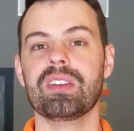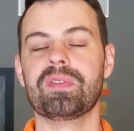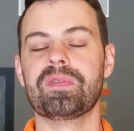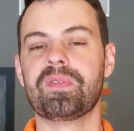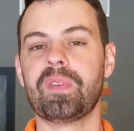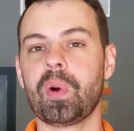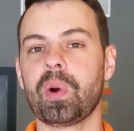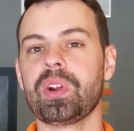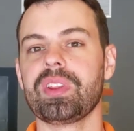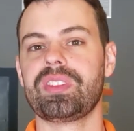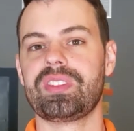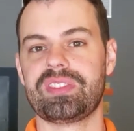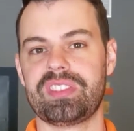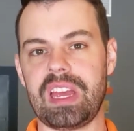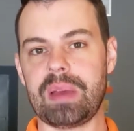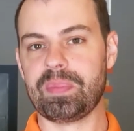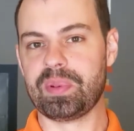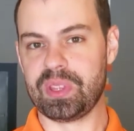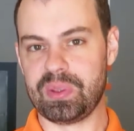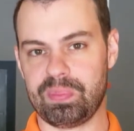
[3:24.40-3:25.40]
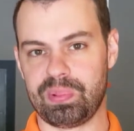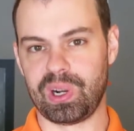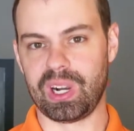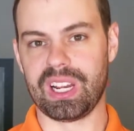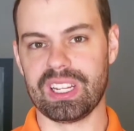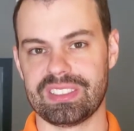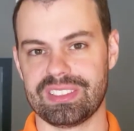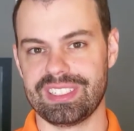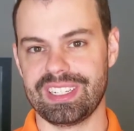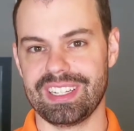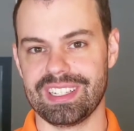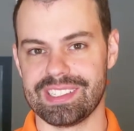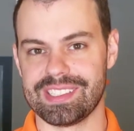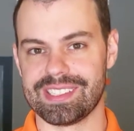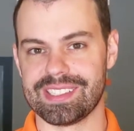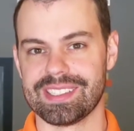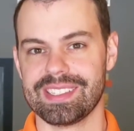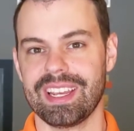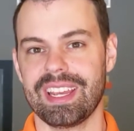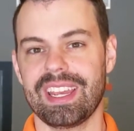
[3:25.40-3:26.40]
And the fourth step of the
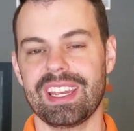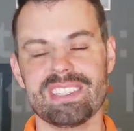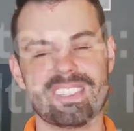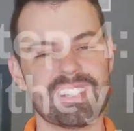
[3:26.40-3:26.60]
process